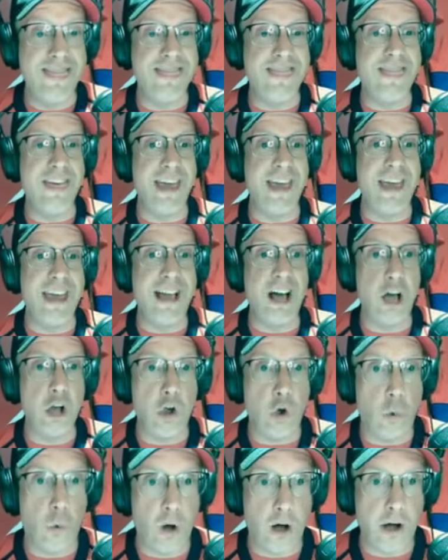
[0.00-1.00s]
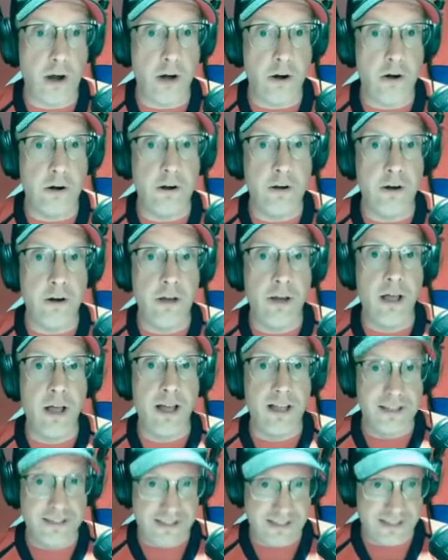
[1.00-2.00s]
They acquired
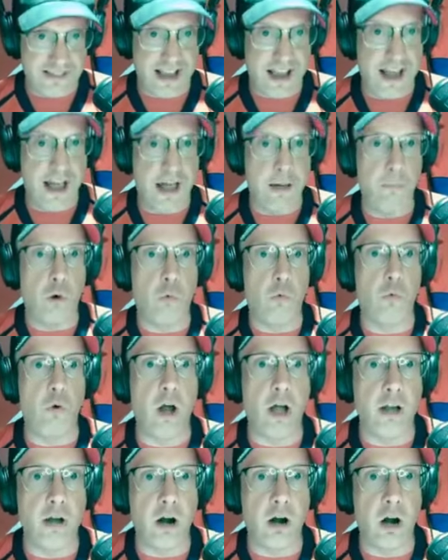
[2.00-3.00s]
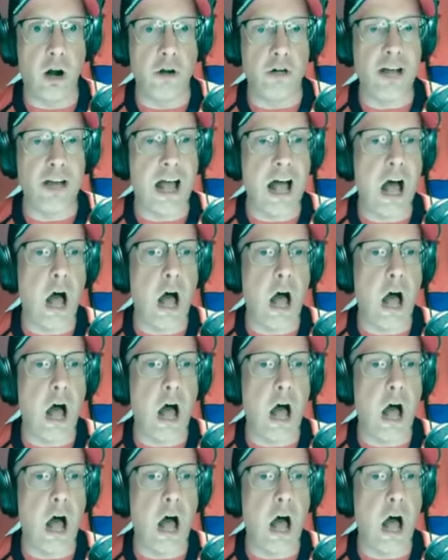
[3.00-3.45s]
Sam Reinhart.